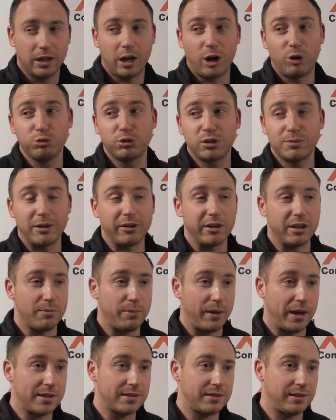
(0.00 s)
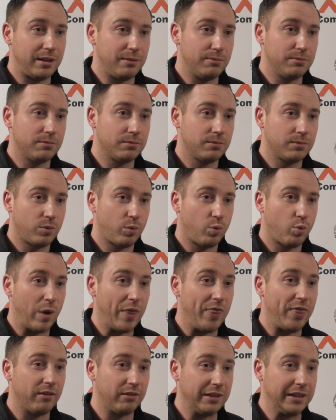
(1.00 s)
ultimately the best team
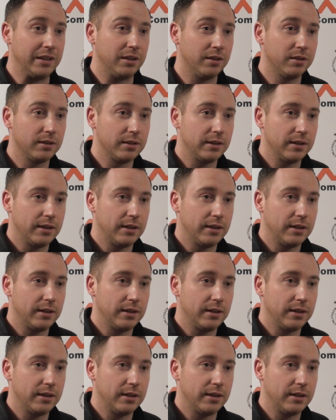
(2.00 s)
win the league.